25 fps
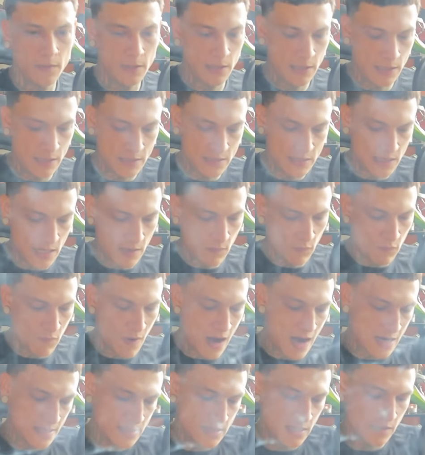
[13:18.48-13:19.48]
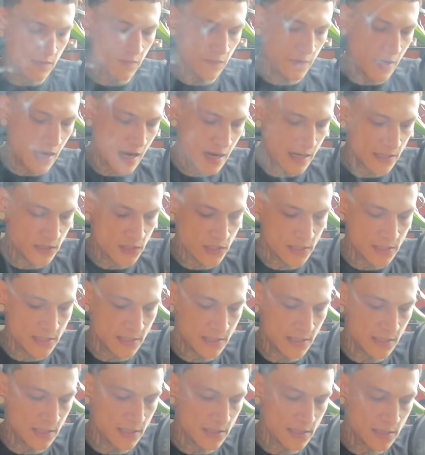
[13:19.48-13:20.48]
It is a rising of
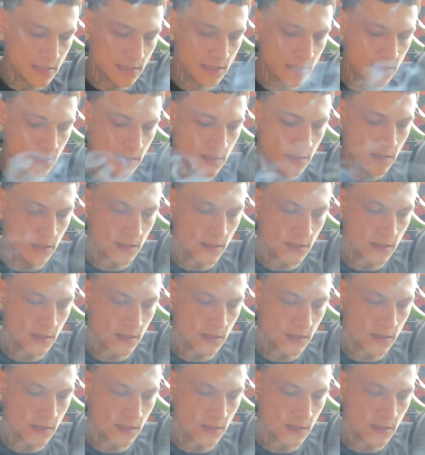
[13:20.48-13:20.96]
consciousness